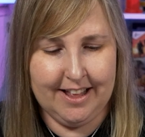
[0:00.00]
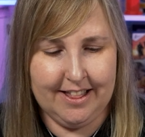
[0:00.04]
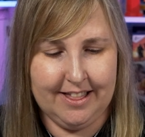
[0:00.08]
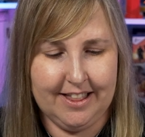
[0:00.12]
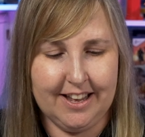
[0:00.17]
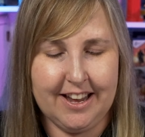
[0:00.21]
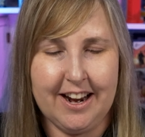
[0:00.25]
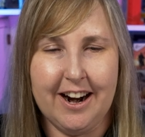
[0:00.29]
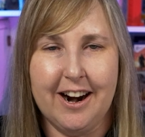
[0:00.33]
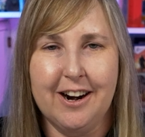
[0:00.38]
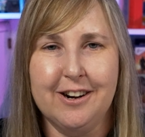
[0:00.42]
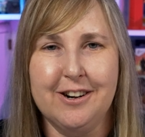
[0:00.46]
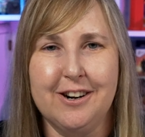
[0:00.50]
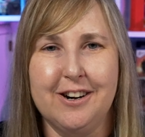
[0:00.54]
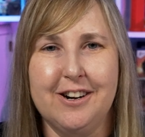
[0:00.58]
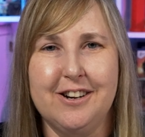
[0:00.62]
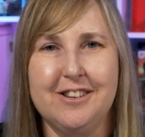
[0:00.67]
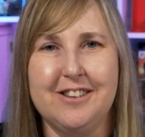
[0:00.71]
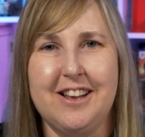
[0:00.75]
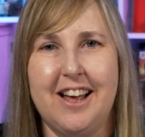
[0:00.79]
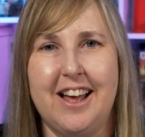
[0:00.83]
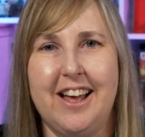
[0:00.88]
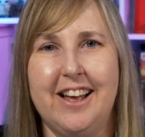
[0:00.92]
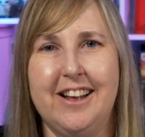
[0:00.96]
The character
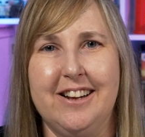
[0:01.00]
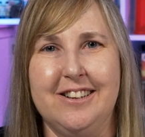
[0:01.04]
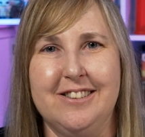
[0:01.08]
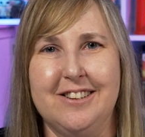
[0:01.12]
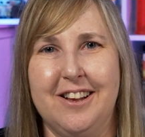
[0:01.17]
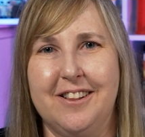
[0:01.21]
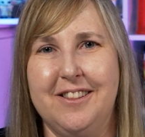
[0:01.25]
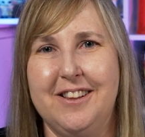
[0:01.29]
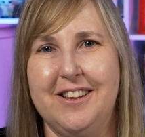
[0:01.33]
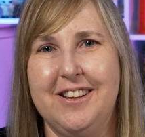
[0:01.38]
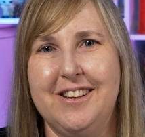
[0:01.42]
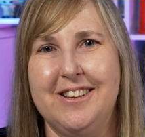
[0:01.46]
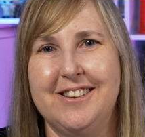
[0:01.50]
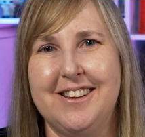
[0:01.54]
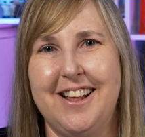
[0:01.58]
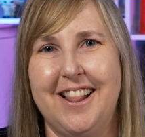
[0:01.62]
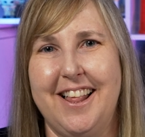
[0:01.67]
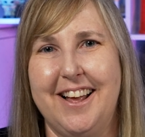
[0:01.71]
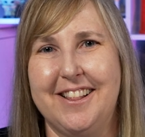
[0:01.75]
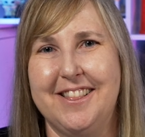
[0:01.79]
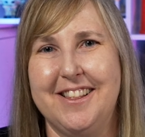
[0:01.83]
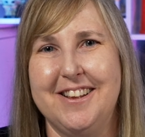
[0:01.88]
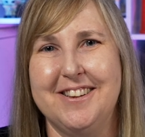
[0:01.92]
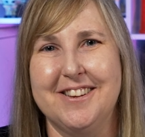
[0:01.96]
designs on these, I
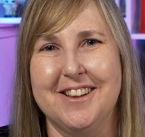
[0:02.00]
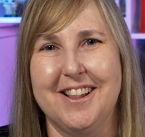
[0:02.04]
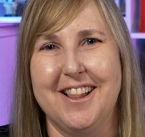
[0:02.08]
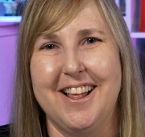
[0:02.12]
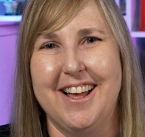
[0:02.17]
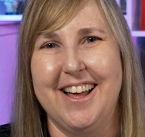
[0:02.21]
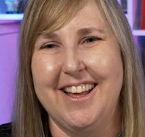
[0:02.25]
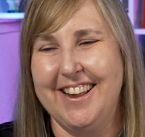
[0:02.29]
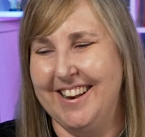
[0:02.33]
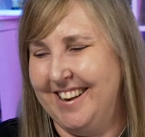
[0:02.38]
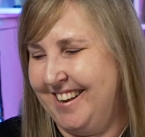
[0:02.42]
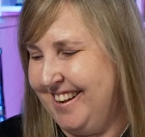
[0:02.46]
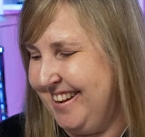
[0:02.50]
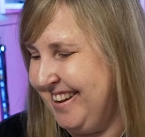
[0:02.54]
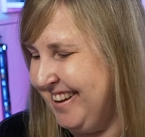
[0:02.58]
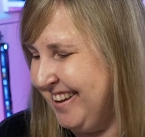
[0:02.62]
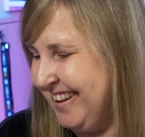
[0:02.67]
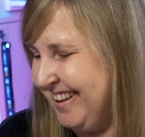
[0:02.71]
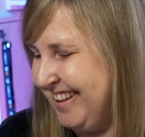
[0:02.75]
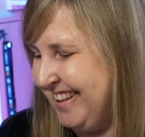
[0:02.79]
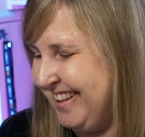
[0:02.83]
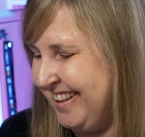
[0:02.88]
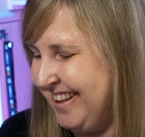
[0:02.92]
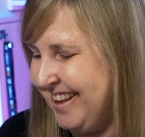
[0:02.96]
like these a lot.
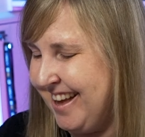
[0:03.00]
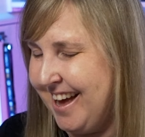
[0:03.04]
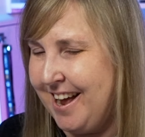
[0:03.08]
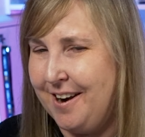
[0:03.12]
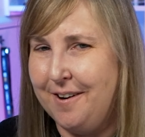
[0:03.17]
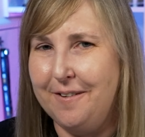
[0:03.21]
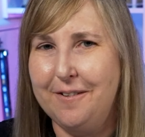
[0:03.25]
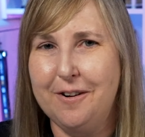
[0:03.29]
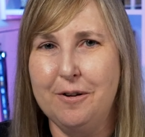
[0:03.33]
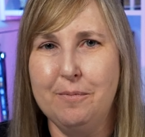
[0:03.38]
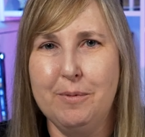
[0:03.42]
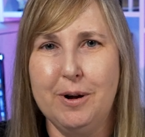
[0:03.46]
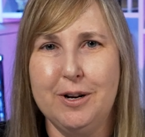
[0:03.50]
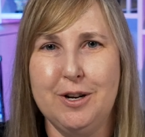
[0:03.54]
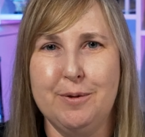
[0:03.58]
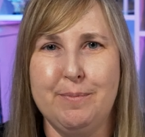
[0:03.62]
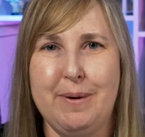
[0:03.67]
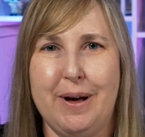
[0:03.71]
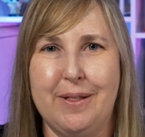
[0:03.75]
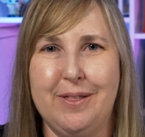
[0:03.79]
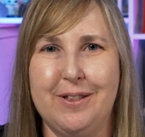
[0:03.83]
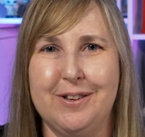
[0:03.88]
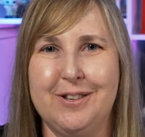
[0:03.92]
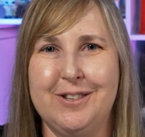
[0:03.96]
I don't know much
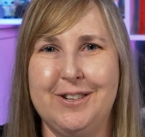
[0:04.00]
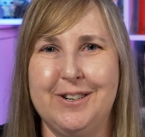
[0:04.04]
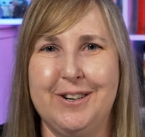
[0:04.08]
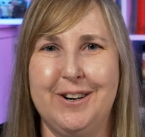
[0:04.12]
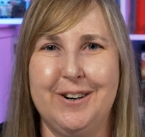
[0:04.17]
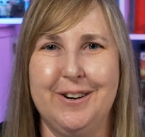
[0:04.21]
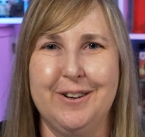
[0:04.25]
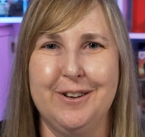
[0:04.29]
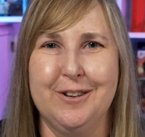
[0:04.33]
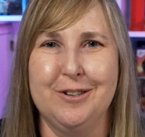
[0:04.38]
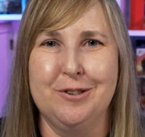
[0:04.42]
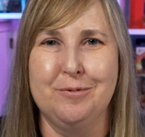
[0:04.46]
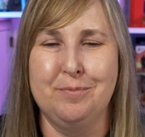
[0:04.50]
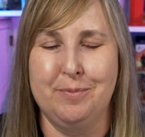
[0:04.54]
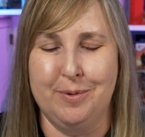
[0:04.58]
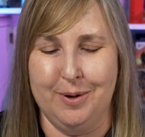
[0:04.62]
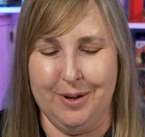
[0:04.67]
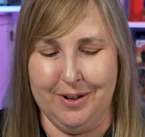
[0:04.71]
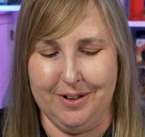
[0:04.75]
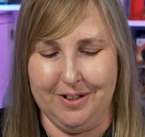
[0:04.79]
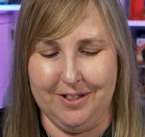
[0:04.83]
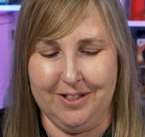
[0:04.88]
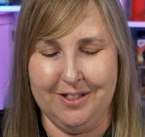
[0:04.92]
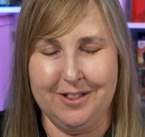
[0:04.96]
about the cereals,
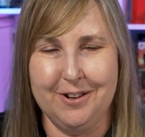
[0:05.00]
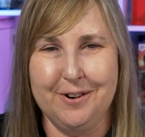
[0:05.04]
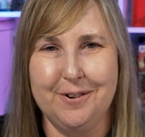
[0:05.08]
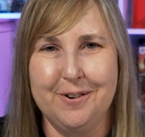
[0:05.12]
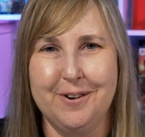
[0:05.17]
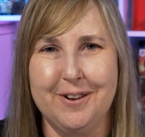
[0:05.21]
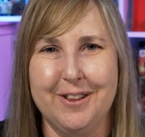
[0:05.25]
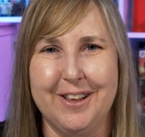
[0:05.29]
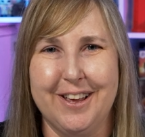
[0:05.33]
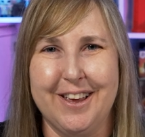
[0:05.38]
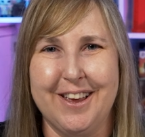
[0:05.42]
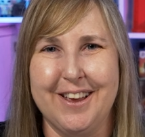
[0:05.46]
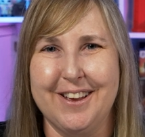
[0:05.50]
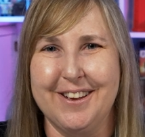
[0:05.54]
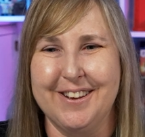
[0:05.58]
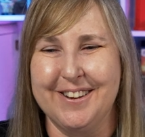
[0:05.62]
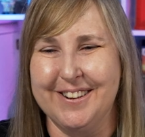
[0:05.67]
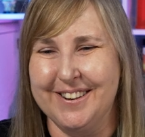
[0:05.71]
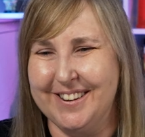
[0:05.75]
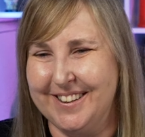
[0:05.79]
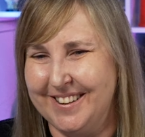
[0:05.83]
but they're really cute.